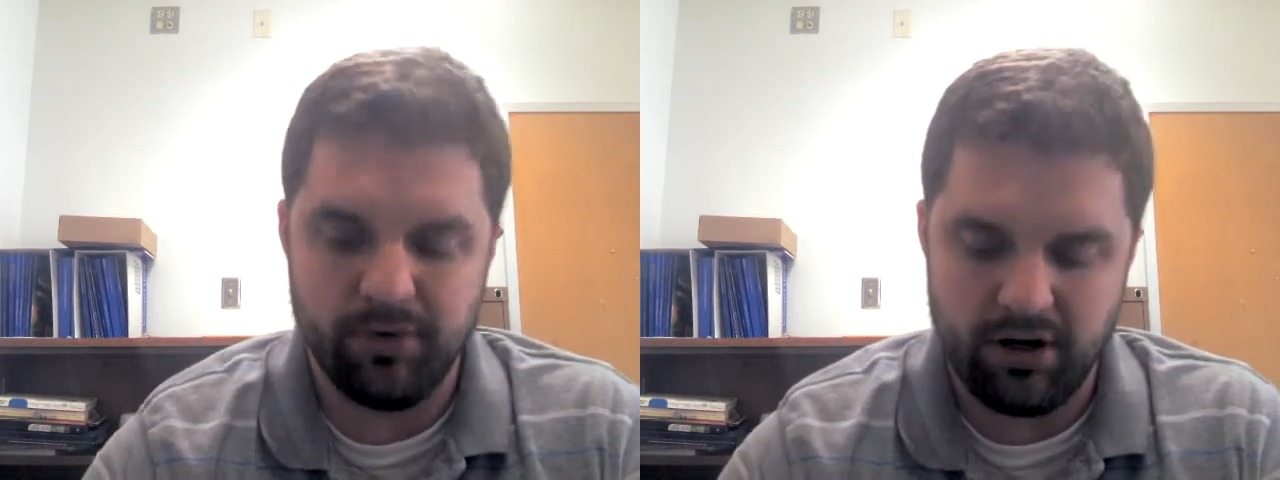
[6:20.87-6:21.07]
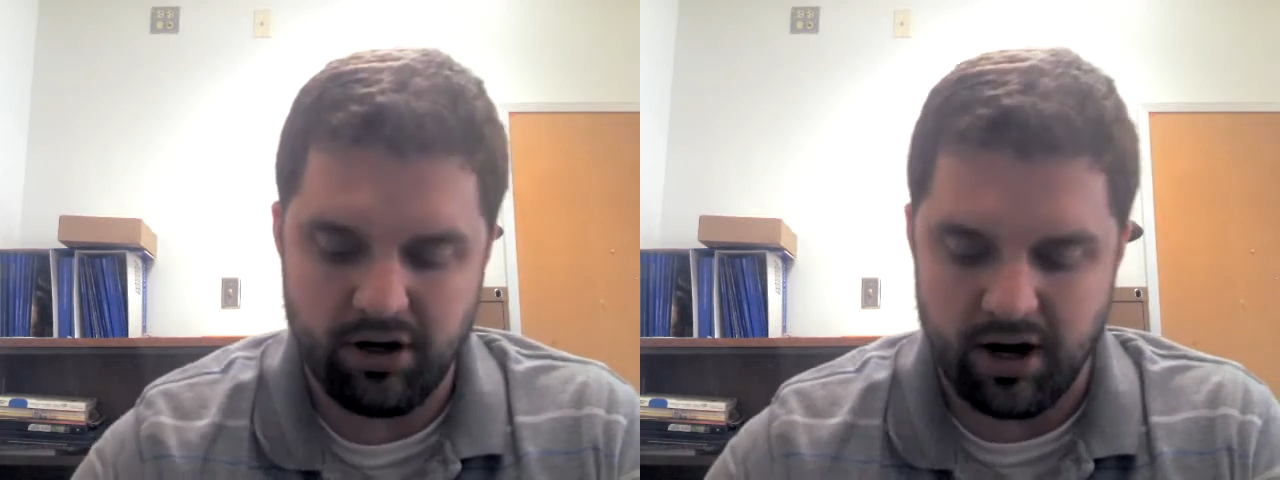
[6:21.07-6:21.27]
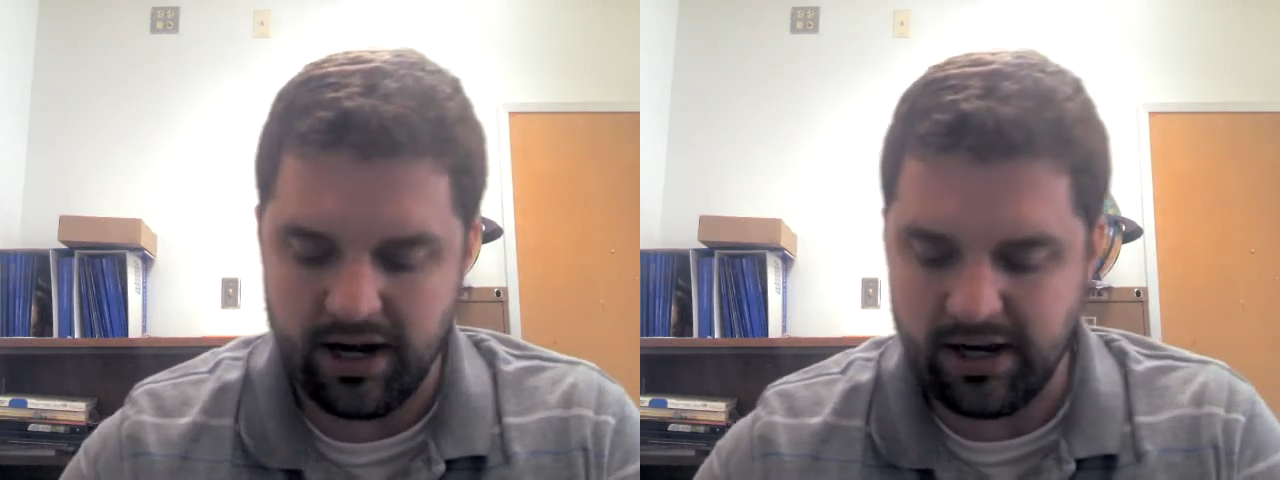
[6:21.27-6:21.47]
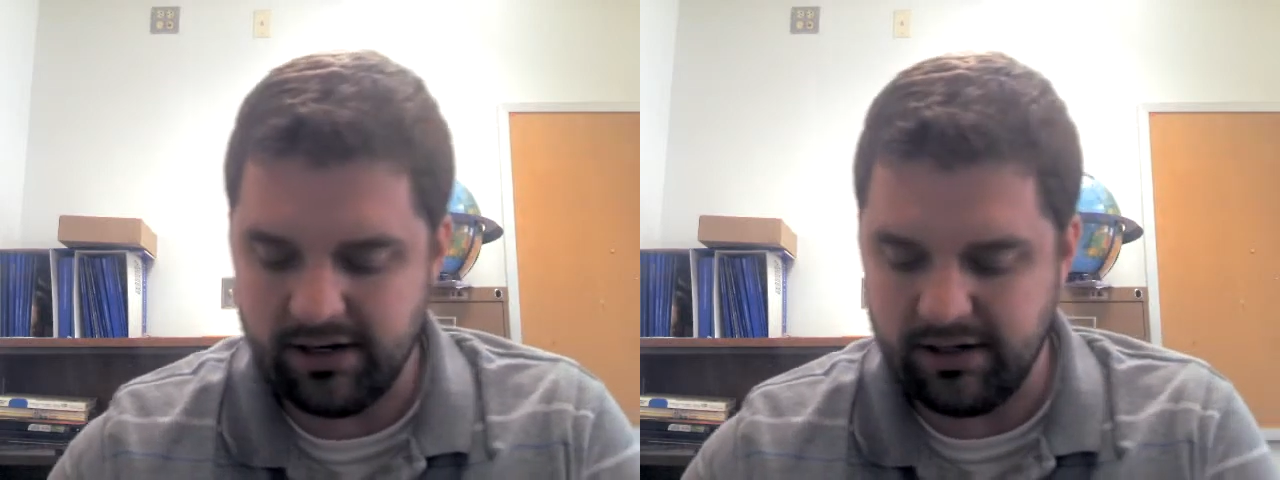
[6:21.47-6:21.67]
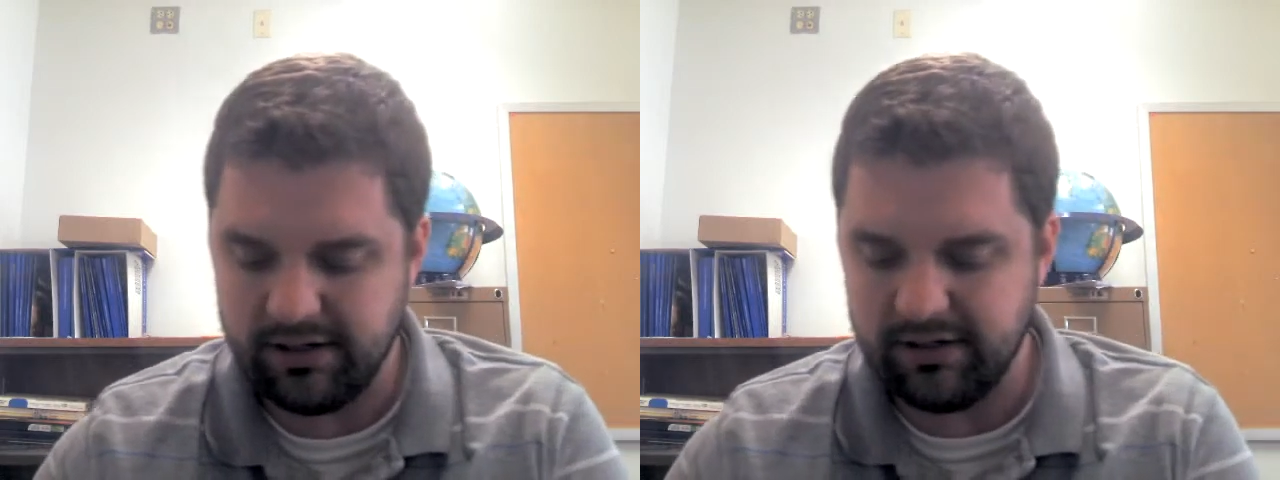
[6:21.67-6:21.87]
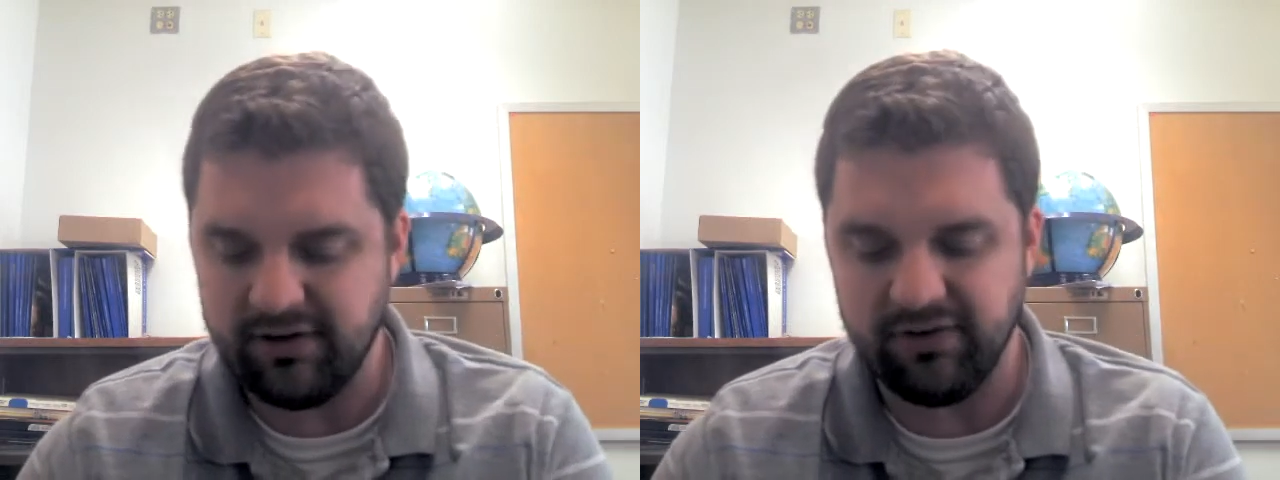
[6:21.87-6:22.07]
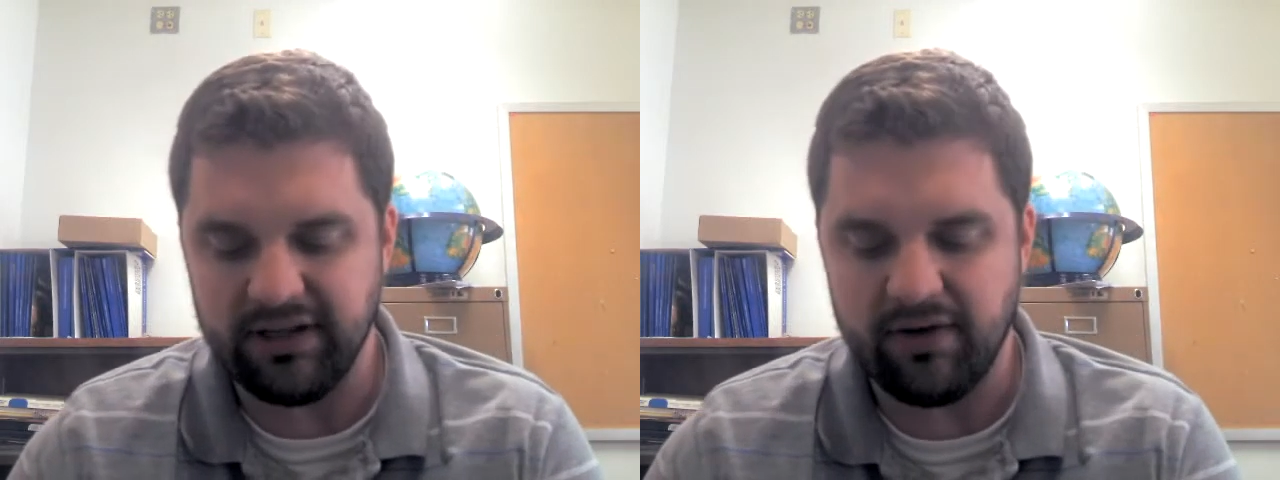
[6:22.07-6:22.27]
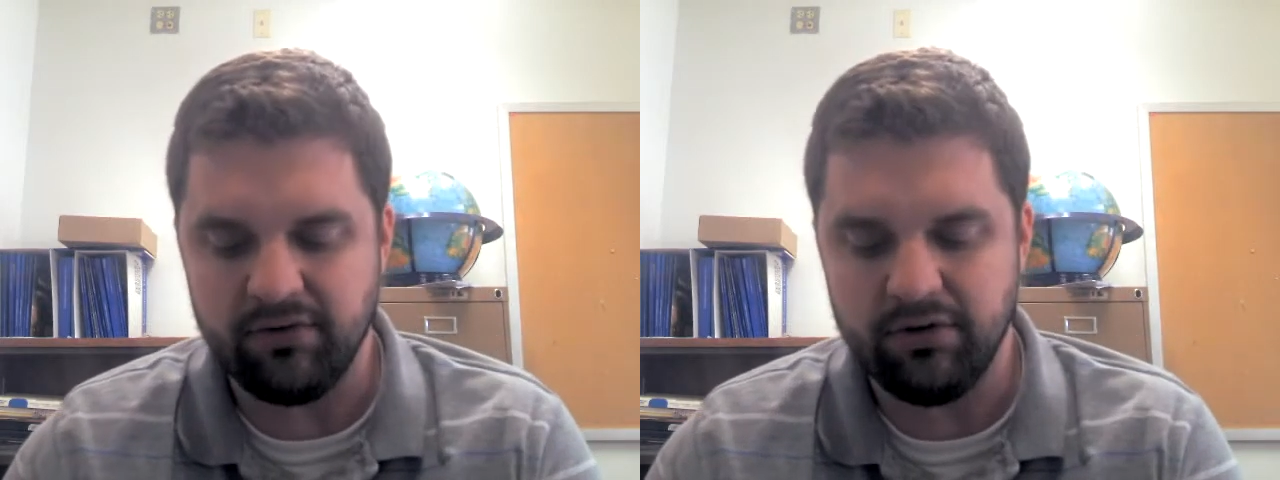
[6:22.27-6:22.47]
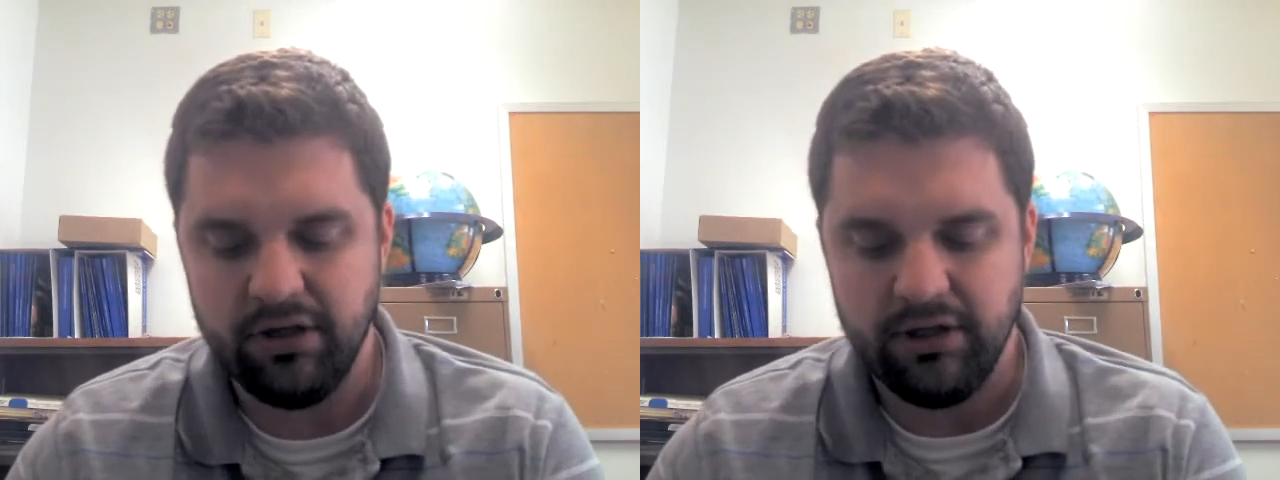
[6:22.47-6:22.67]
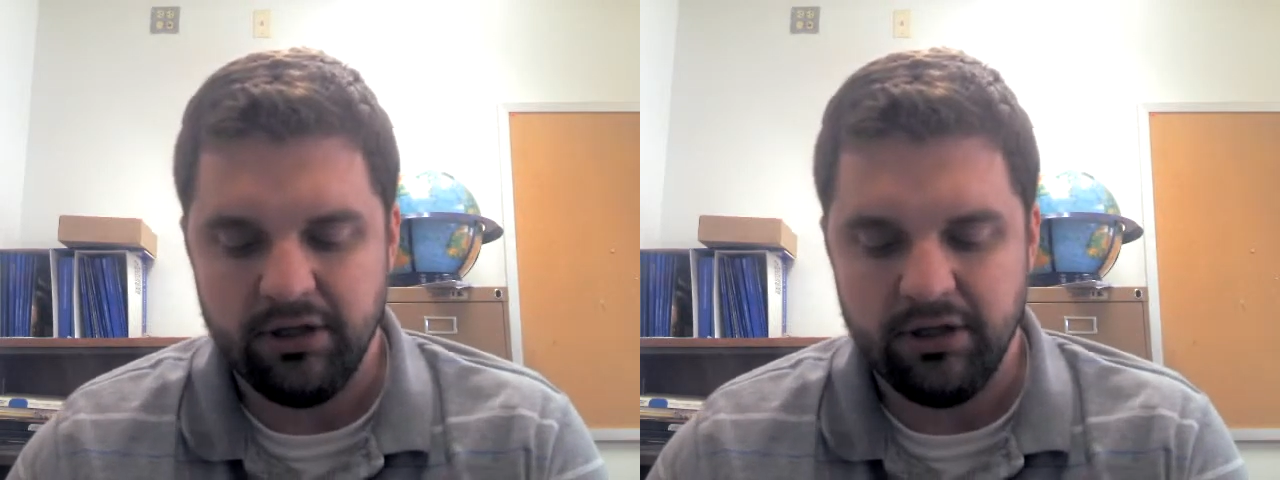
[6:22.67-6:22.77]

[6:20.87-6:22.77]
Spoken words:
you're reincarnated at a different level.